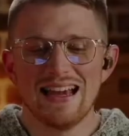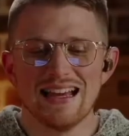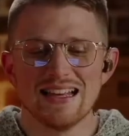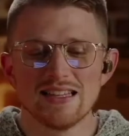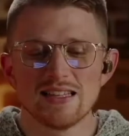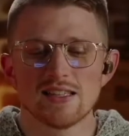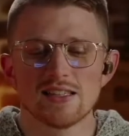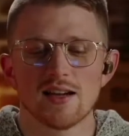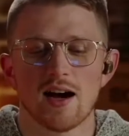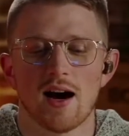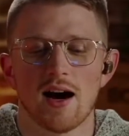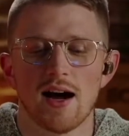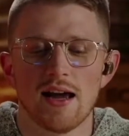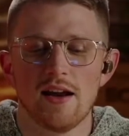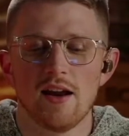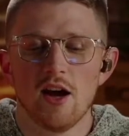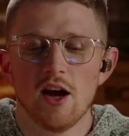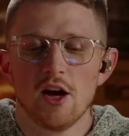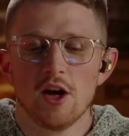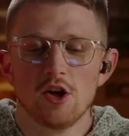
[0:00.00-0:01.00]

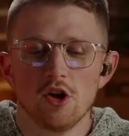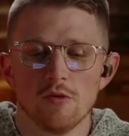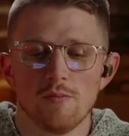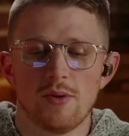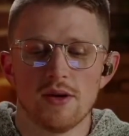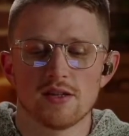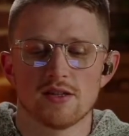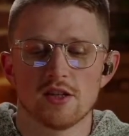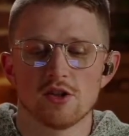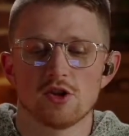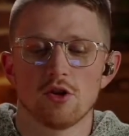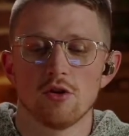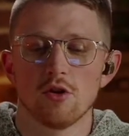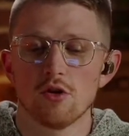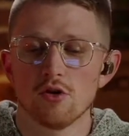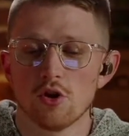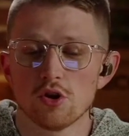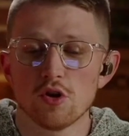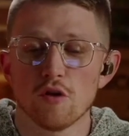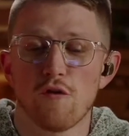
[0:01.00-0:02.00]
inside your business. So
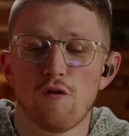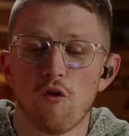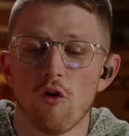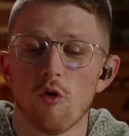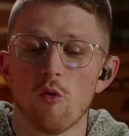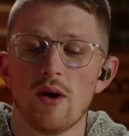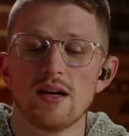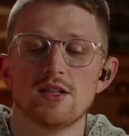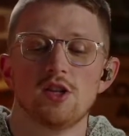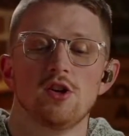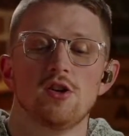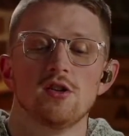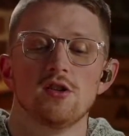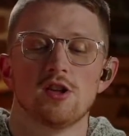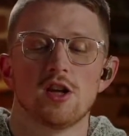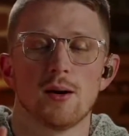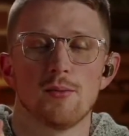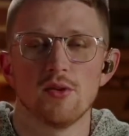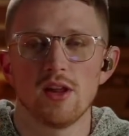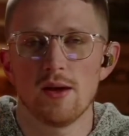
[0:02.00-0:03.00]
those are four ways you can
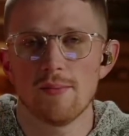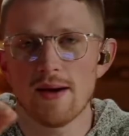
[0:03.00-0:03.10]
double the